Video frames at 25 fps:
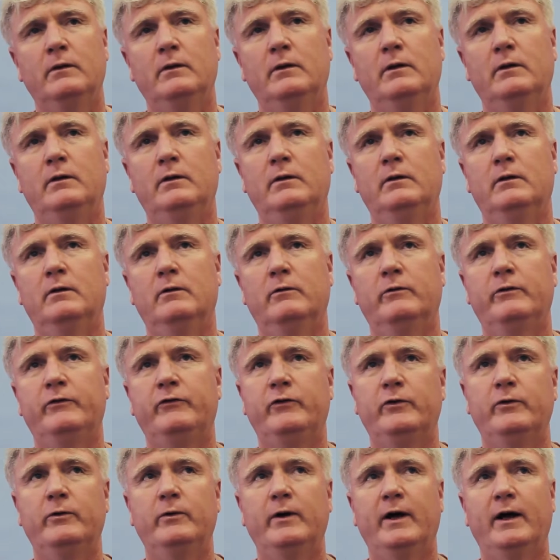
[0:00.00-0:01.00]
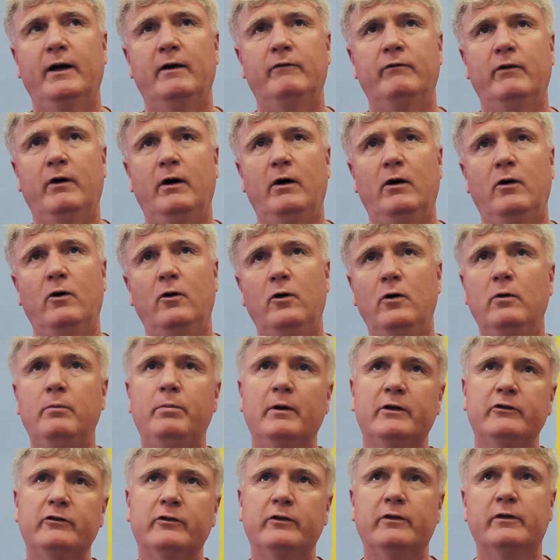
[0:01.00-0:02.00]
if you have a whole
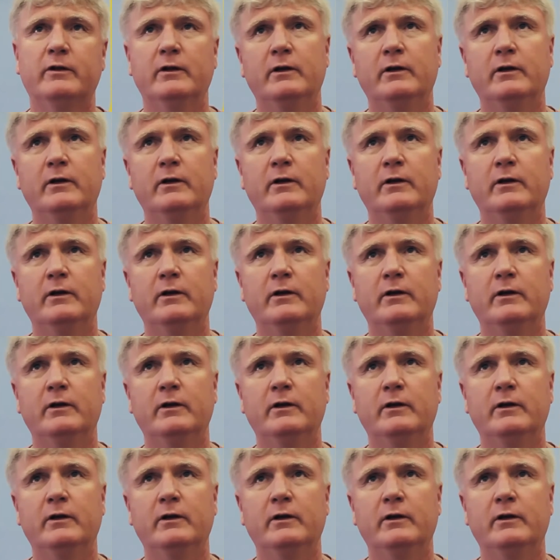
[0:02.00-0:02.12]
bunch of